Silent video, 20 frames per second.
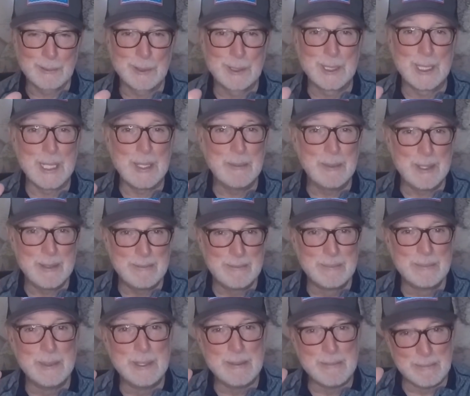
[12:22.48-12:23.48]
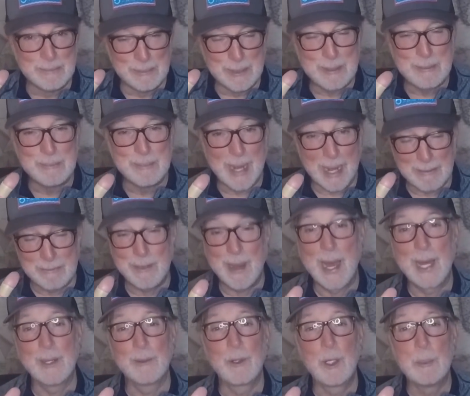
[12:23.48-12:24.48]
to see we, we, we I
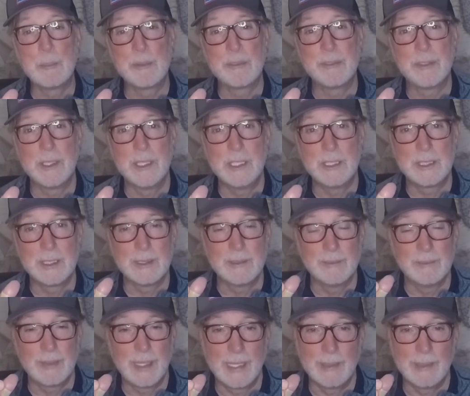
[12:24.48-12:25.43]
find a group of fish and,